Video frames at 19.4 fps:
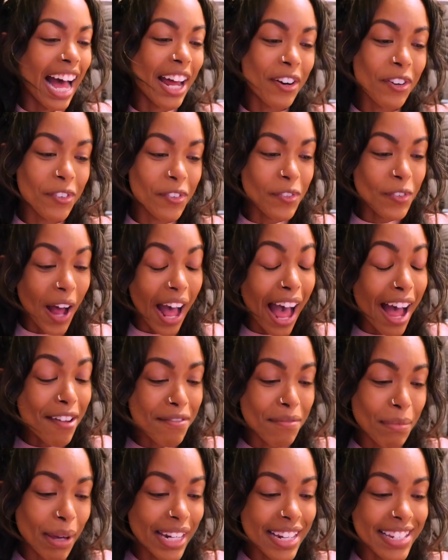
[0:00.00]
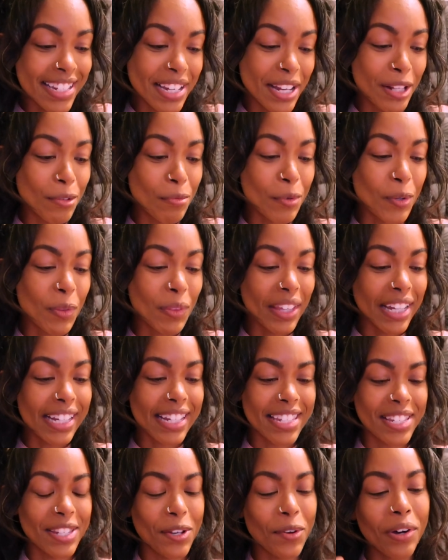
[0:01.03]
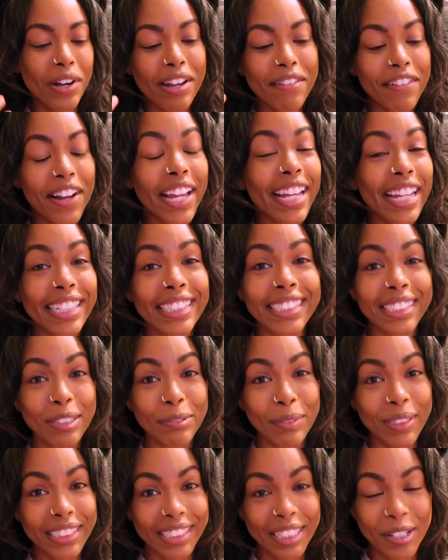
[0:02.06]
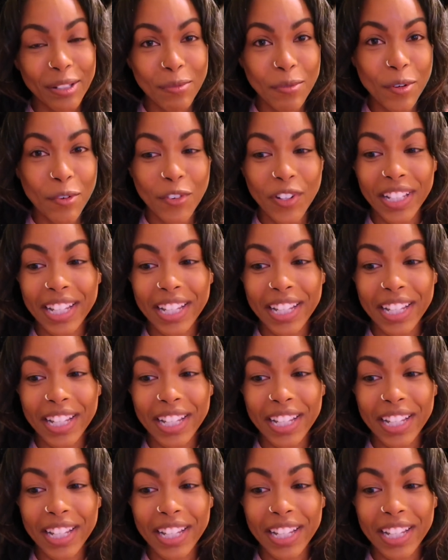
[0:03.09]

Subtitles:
I don't have many Sailor Moon things, so if I get something Sailor Moon